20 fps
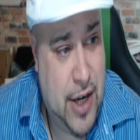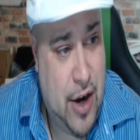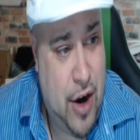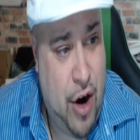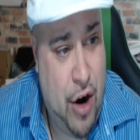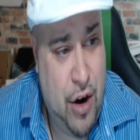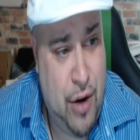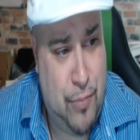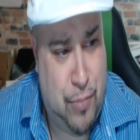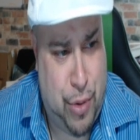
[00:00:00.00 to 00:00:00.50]

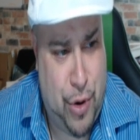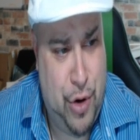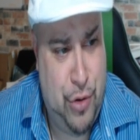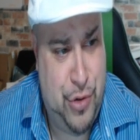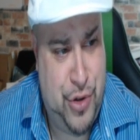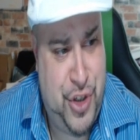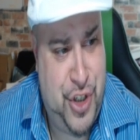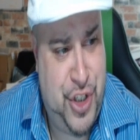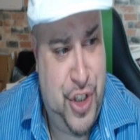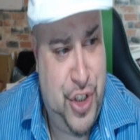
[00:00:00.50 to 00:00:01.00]
Our
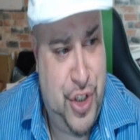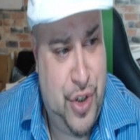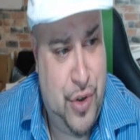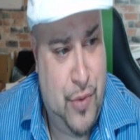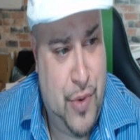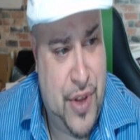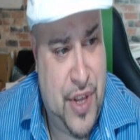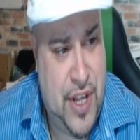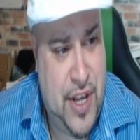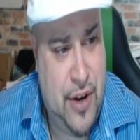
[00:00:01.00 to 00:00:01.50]
approach
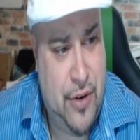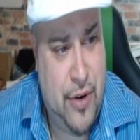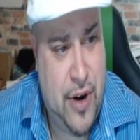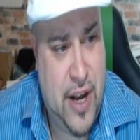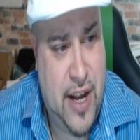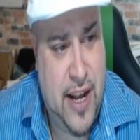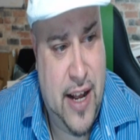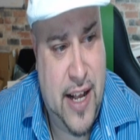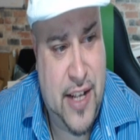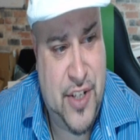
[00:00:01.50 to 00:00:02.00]
with
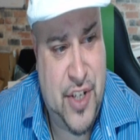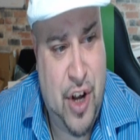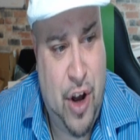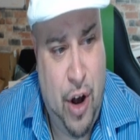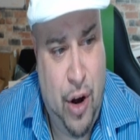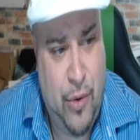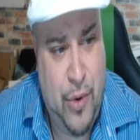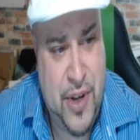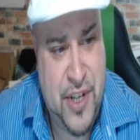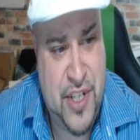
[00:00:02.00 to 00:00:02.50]
Kira has
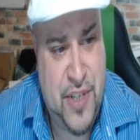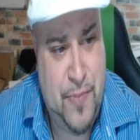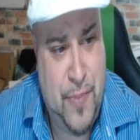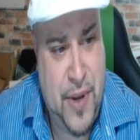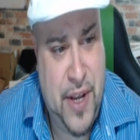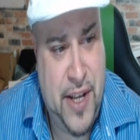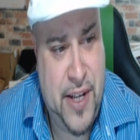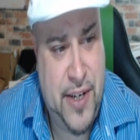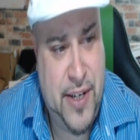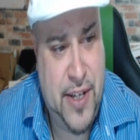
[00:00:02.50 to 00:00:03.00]
always
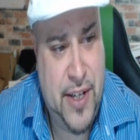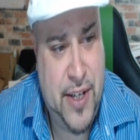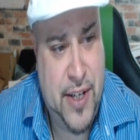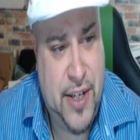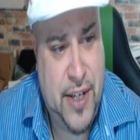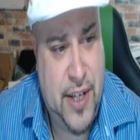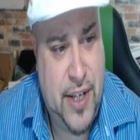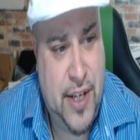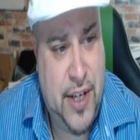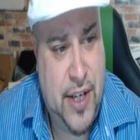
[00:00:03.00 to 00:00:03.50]
been
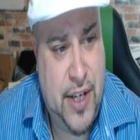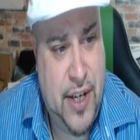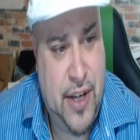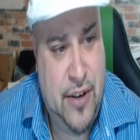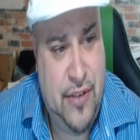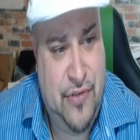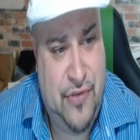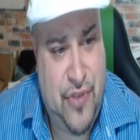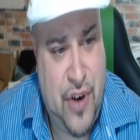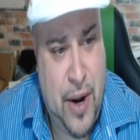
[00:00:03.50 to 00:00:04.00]

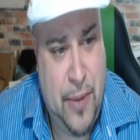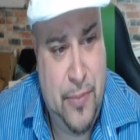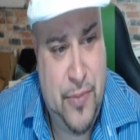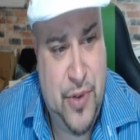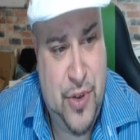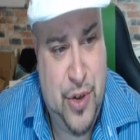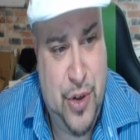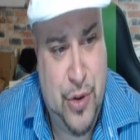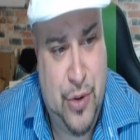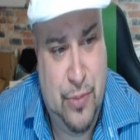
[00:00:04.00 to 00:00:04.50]
from
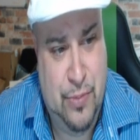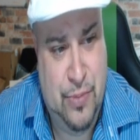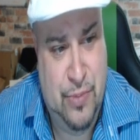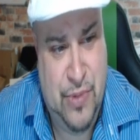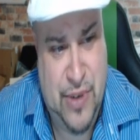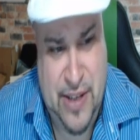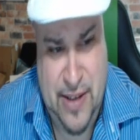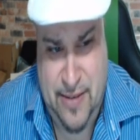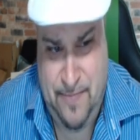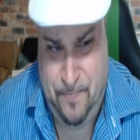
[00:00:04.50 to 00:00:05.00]
to
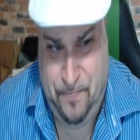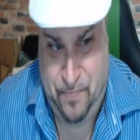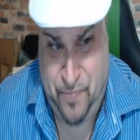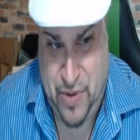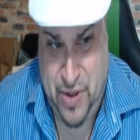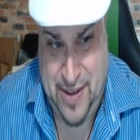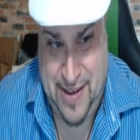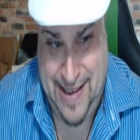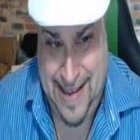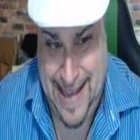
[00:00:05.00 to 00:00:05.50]

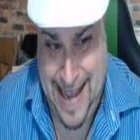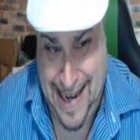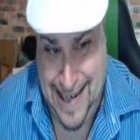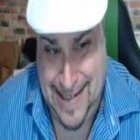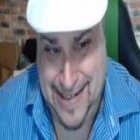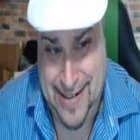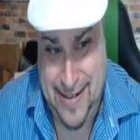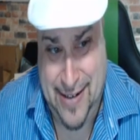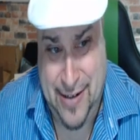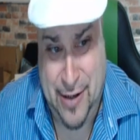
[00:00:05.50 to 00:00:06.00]

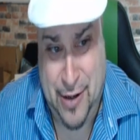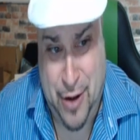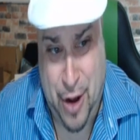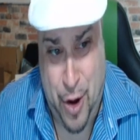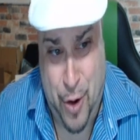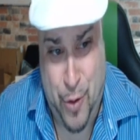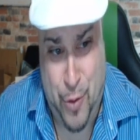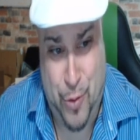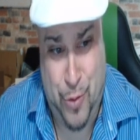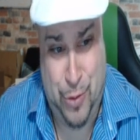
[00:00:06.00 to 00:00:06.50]
get
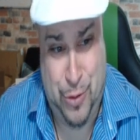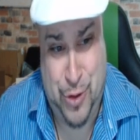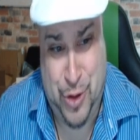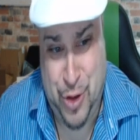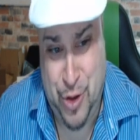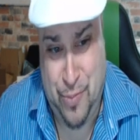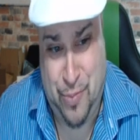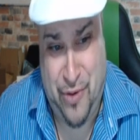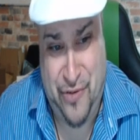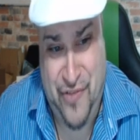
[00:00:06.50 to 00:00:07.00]
go
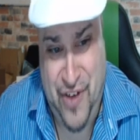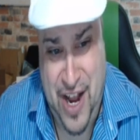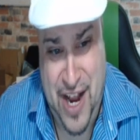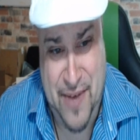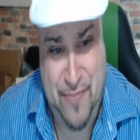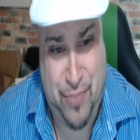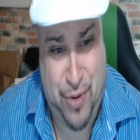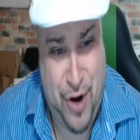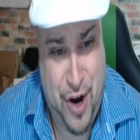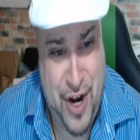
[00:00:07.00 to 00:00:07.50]
to
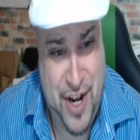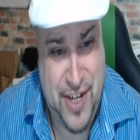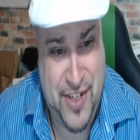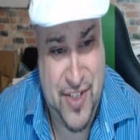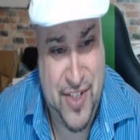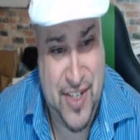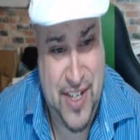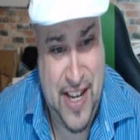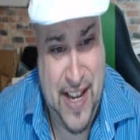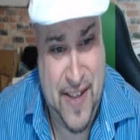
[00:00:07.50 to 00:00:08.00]
provide
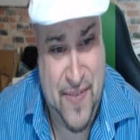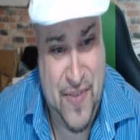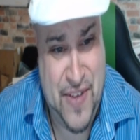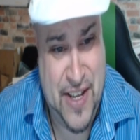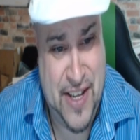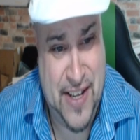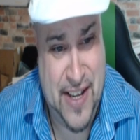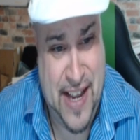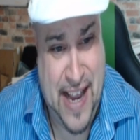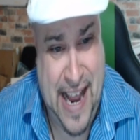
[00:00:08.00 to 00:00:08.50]
products in
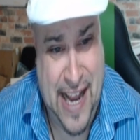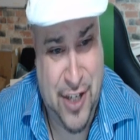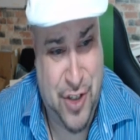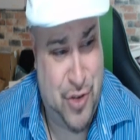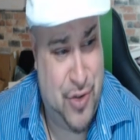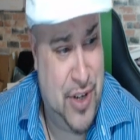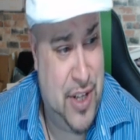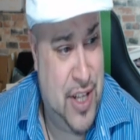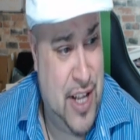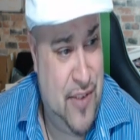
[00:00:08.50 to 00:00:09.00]
the
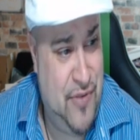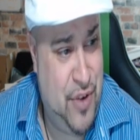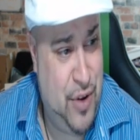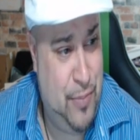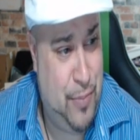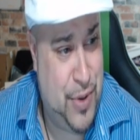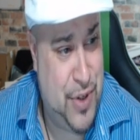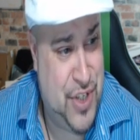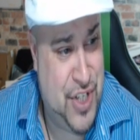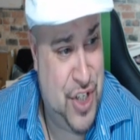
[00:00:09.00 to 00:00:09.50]
entry-level
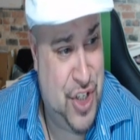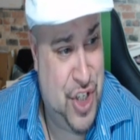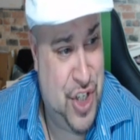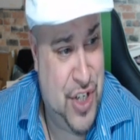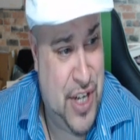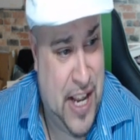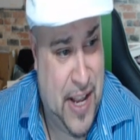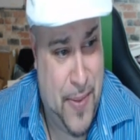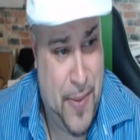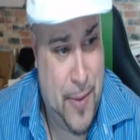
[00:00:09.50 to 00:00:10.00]
position
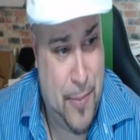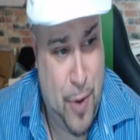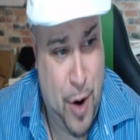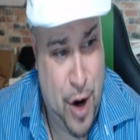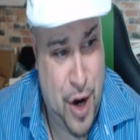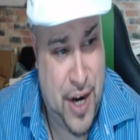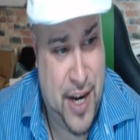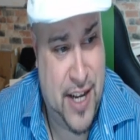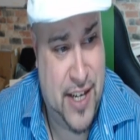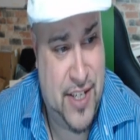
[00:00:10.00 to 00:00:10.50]
in the
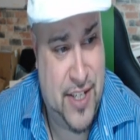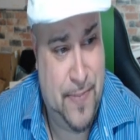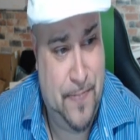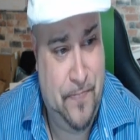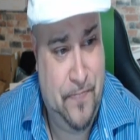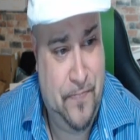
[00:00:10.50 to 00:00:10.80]
market,